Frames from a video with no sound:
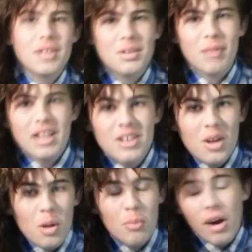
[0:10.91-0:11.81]
Debate.
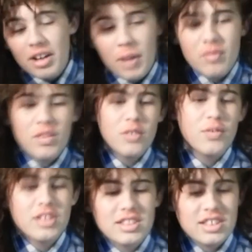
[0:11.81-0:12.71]
My name is Fiddle
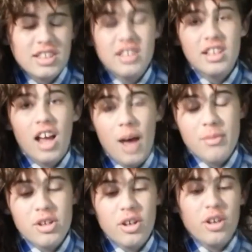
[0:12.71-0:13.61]
Fiddleston, I'm
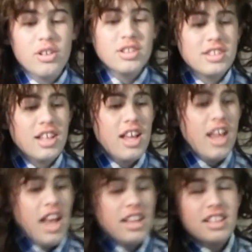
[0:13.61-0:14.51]
your host,
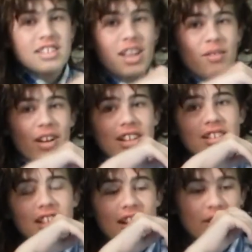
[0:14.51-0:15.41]
and let's get right
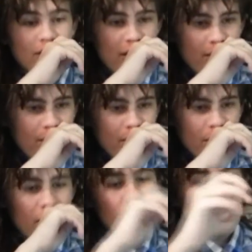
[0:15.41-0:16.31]
into tonight's show.
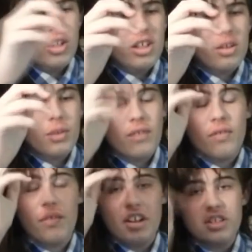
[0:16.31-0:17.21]
This week, we have a
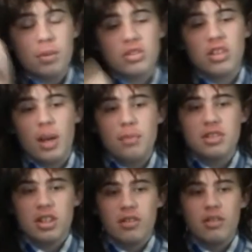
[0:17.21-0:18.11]
very special
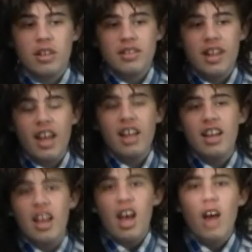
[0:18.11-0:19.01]
episode. Today,
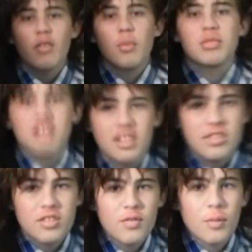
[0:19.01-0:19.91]
a
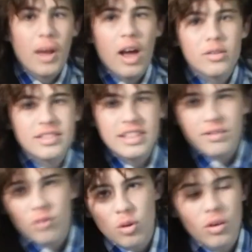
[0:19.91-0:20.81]
representative from
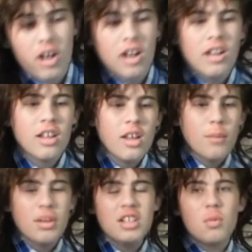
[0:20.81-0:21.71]
Aotearoa.
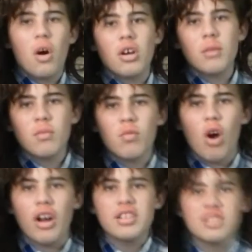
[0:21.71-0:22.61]
Please welcome
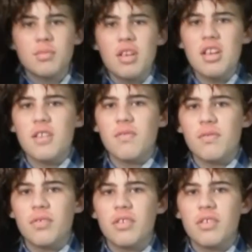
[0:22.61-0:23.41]
Ryan Smith.